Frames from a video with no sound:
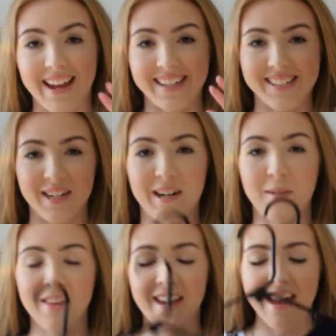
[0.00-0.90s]
okay Sarah.
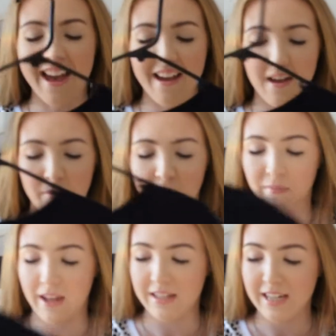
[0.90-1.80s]

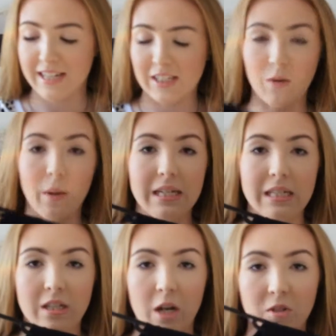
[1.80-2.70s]
Um, and yeah, so we went
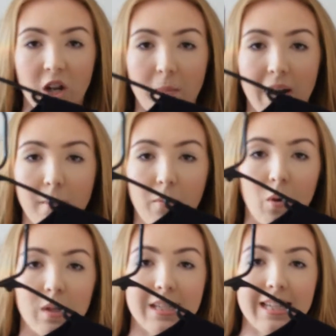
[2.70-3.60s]
to Topshop and I
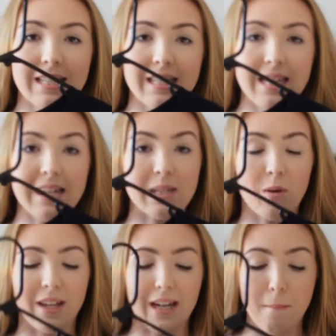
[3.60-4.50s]
bought these things. They're
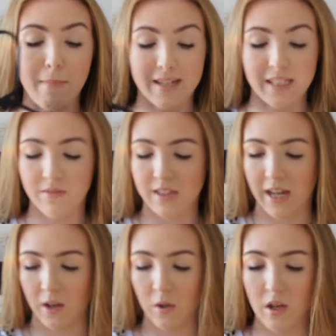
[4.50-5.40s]
on like a massive
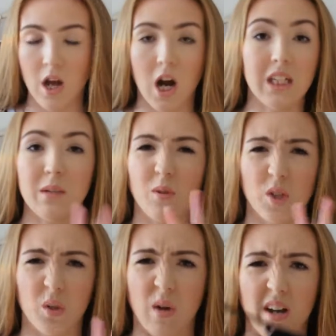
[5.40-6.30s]
sale. I only
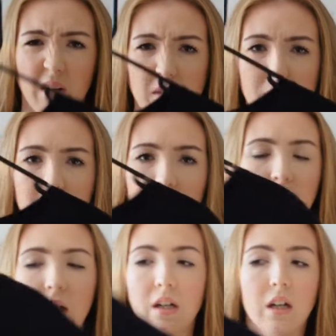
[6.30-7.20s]
bought two items but
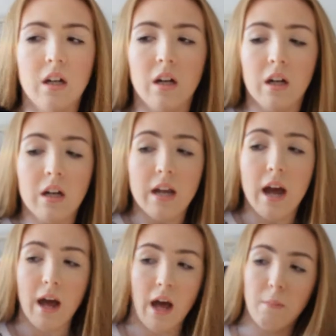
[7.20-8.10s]
yeah,
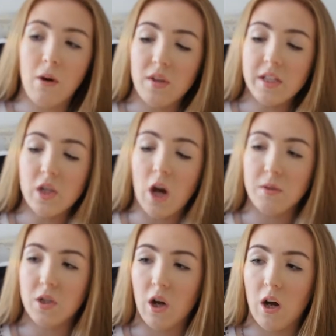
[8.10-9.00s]
I bought this top
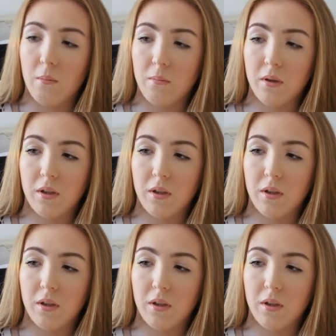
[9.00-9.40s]
top.